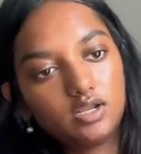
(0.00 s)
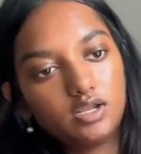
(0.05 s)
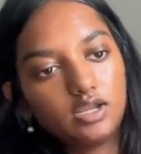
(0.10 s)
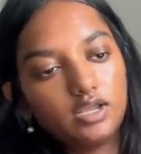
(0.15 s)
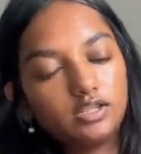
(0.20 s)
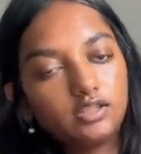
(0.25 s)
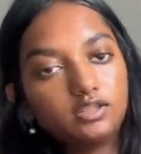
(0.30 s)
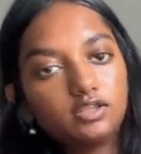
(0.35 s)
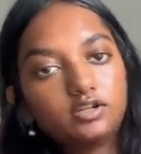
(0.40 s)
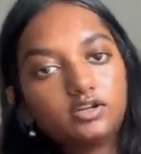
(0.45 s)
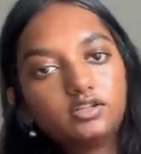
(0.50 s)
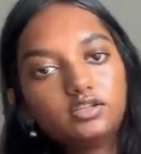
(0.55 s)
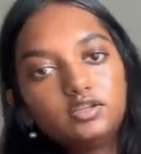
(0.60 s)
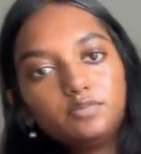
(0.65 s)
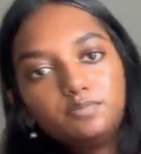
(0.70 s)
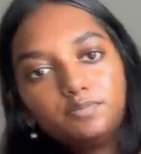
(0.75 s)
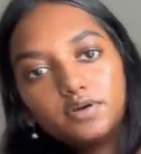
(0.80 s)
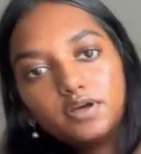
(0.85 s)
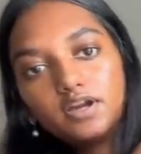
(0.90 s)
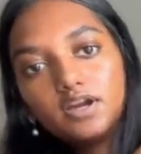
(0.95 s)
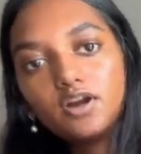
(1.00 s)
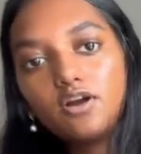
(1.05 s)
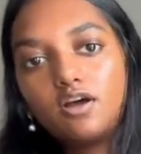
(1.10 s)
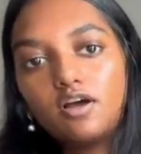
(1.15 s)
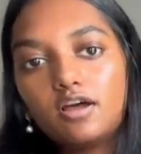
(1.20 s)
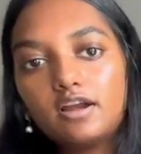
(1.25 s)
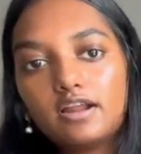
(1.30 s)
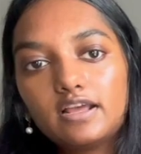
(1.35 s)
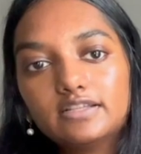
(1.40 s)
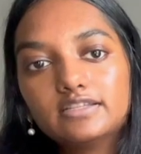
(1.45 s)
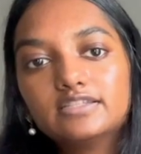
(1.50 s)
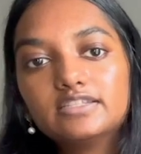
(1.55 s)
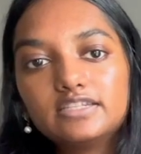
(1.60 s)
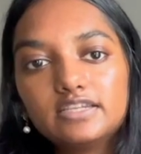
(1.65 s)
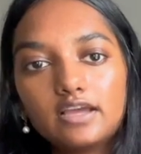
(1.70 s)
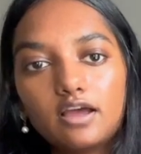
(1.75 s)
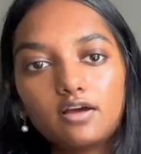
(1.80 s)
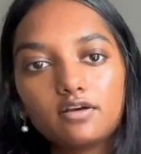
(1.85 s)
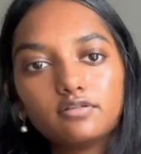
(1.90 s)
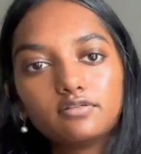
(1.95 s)
And literally put it on and see
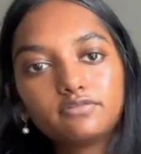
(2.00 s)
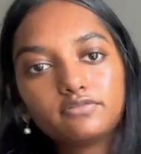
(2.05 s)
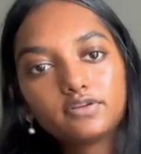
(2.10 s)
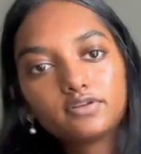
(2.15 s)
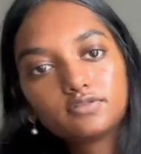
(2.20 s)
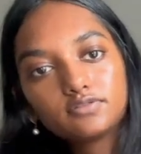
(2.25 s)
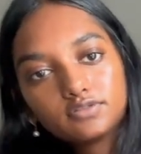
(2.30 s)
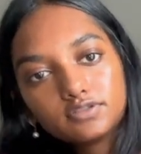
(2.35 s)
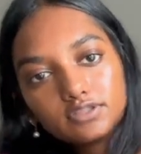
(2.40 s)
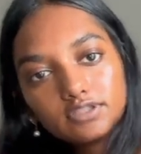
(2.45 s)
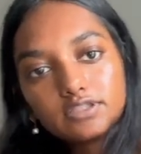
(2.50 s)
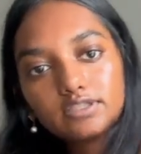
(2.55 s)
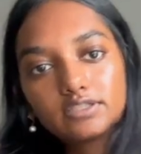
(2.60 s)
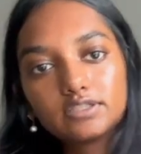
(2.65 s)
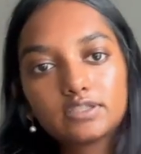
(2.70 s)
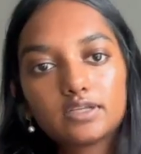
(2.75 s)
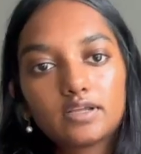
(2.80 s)
how it feels